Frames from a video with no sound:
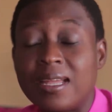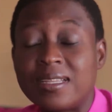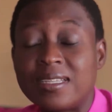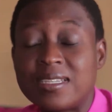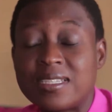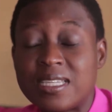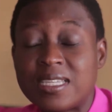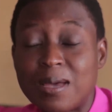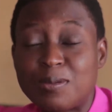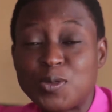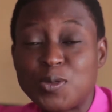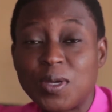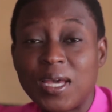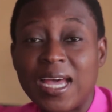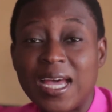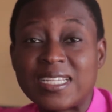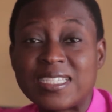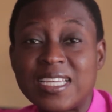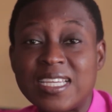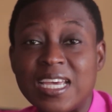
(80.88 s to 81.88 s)
and the steps we
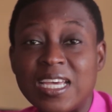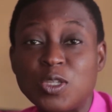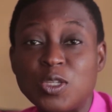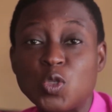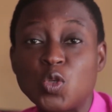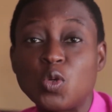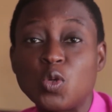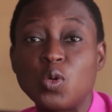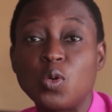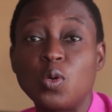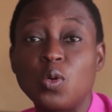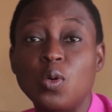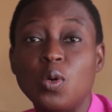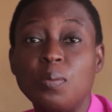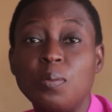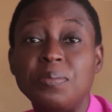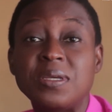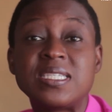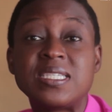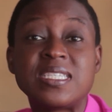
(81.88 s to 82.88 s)
can take to
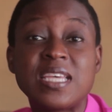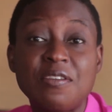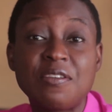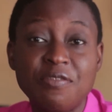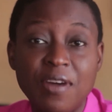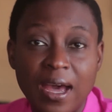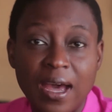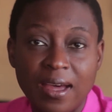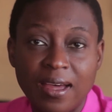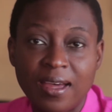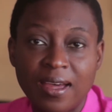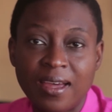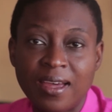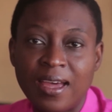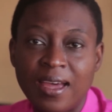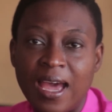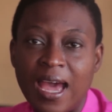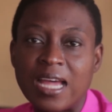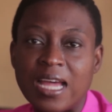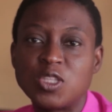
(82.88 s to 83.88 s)
be safer
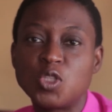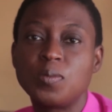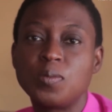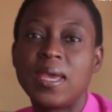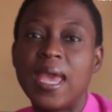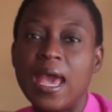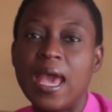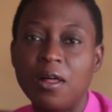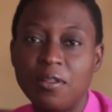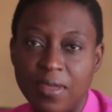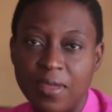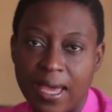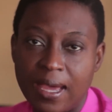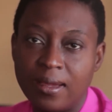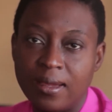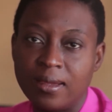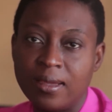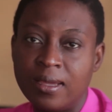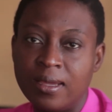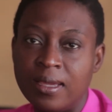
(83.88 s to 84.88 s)
and to be healthier,
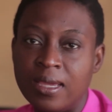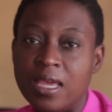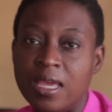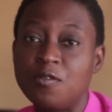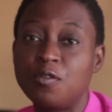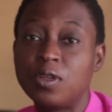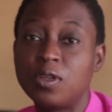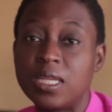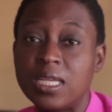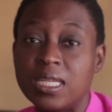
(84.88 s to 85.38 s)
even